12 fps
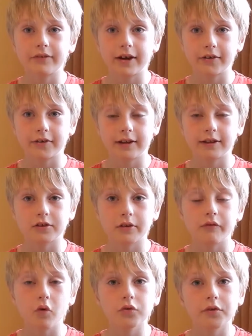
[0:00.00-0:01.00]
friction is the
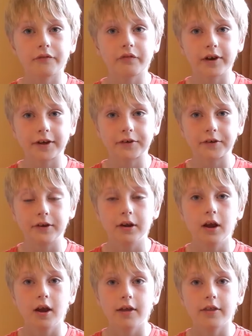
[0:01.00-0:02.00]
force of friction
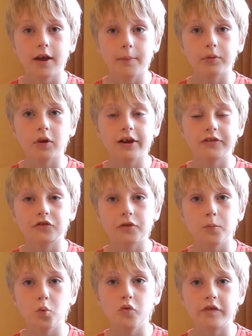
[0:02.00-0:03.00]
that applies to
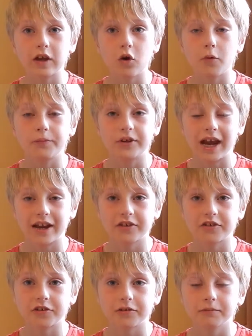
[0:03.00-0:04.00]
moving
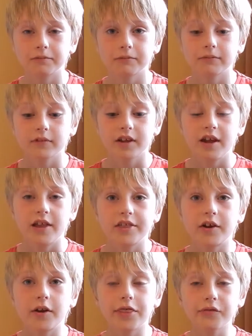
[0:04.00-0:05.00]
objects.
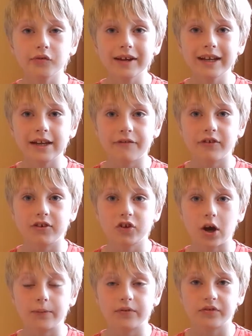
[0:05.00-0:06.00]
There are three different
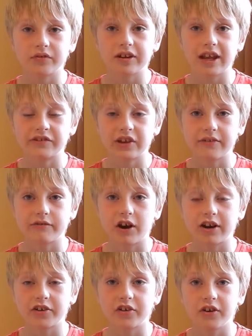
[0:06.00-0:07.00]
types of kinetic
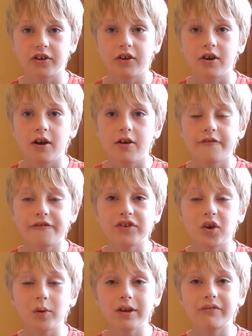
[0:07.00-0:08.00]
friction:
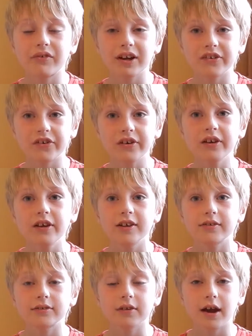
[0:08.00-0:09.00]
fluid friction,
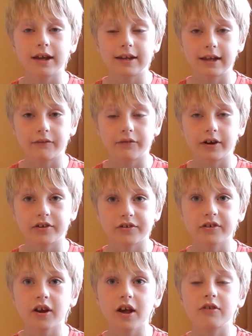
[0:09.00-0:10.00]
sliding
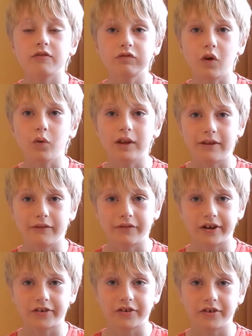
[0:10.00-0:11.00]
friction, and rolling
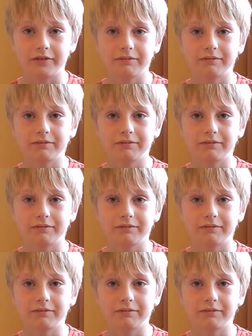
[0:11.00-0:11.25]
friction.